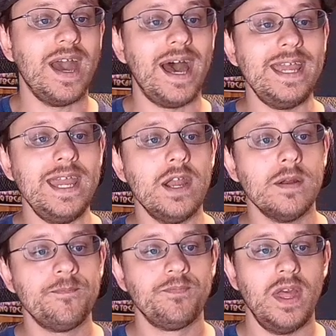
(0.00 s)
guy
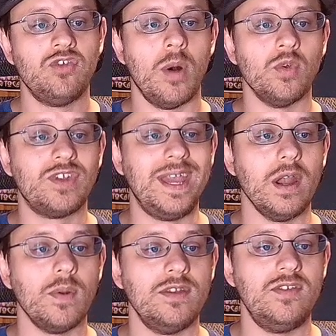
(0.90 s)
here is almost
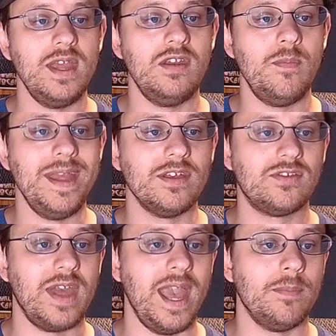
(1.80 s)
guaranteed to be a
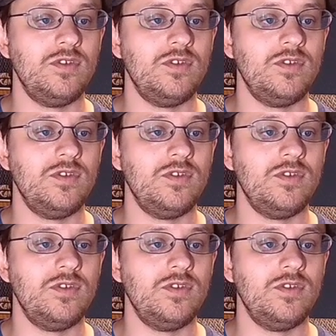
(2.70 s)
scam.